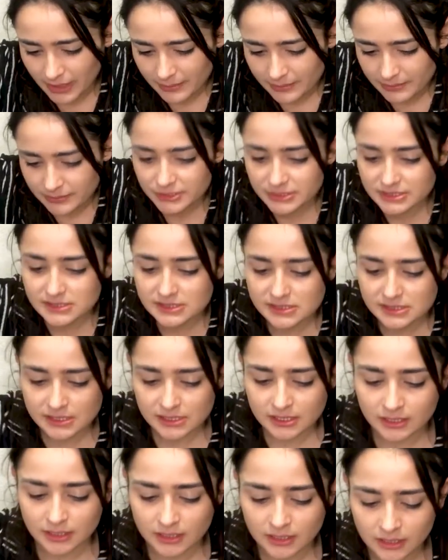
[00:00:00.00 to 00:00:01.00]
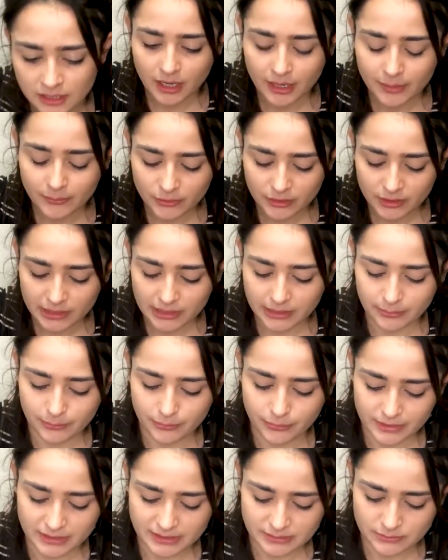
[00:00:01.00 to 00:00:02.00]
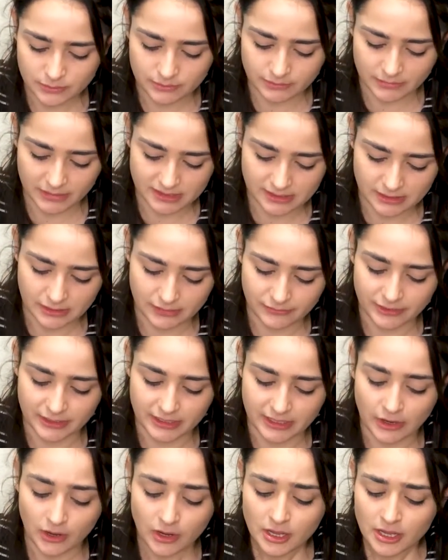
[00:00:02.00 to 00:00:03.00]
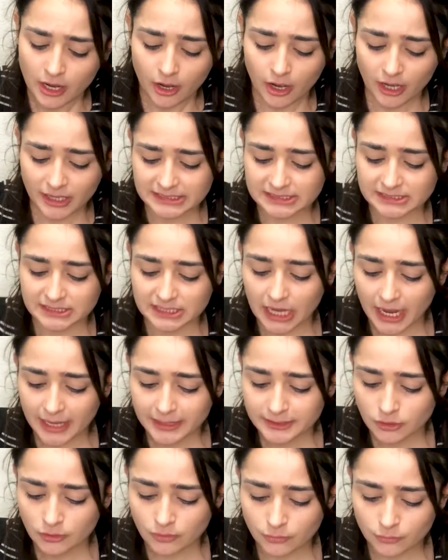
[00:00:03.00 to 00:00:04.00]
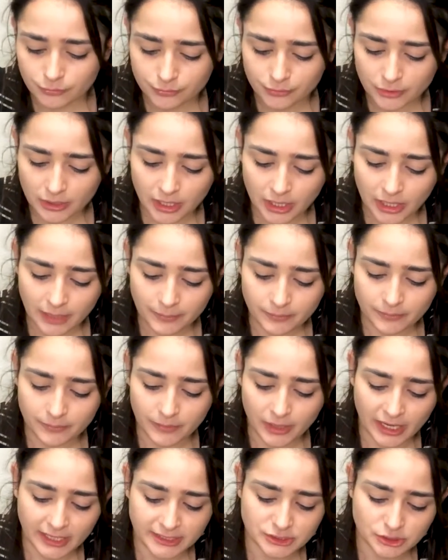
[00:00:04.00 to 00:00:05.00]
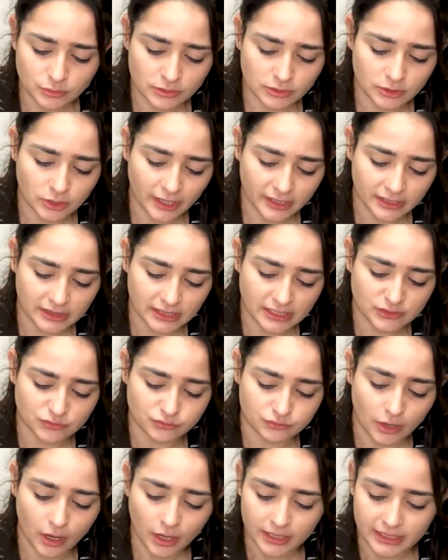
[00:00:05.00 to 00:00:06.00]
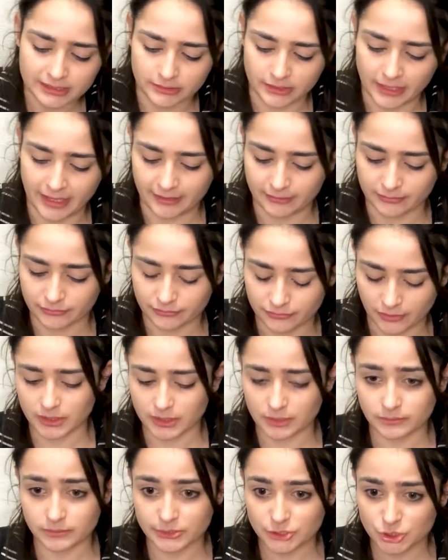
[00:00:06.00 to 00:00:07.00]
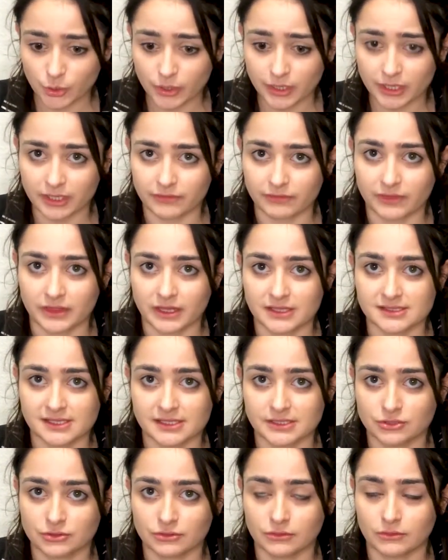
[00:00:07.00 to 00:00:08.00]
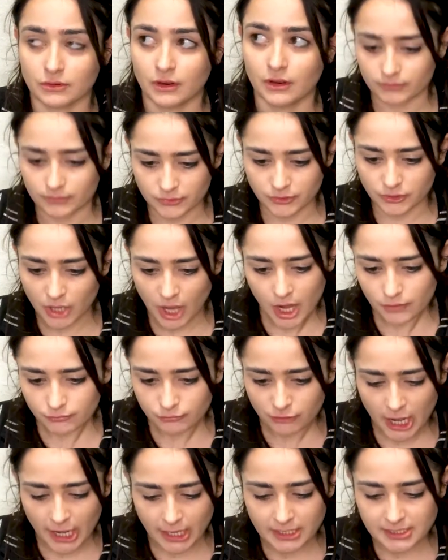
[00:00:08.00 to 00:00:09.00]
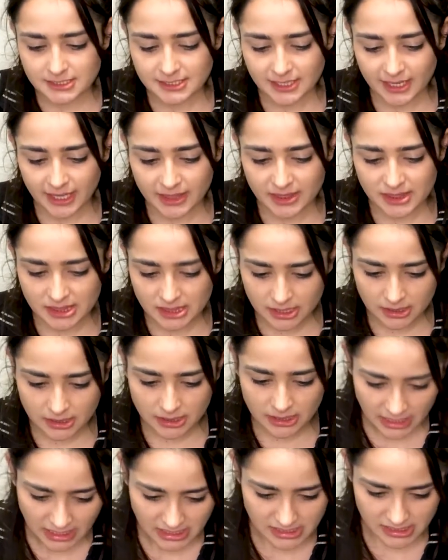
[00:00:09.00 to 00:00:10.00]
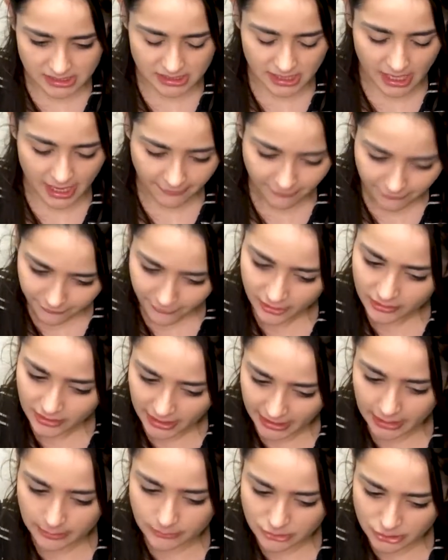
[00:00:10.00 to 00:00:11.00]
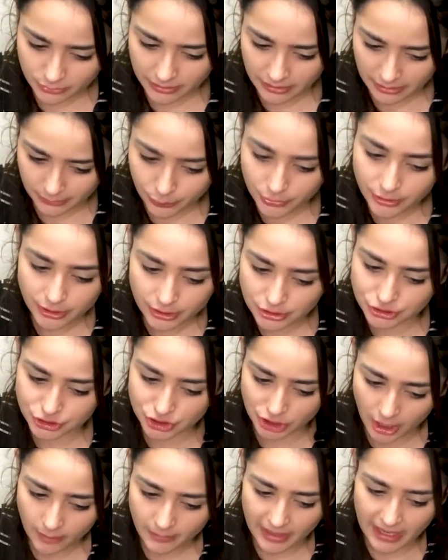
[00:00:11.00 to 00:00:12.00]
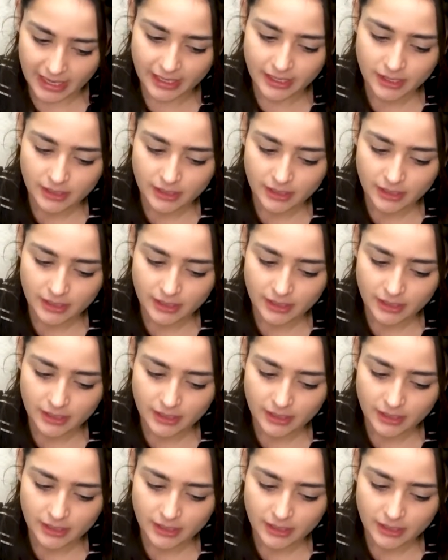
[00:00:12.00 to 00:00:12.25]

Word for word: I'm just, I'm really impressed with myself right now. Honestly, I don't, um, I do a lot of things wrong in life. The majority of things I do not right. And this, I feel like I'm doing a pretty good job at.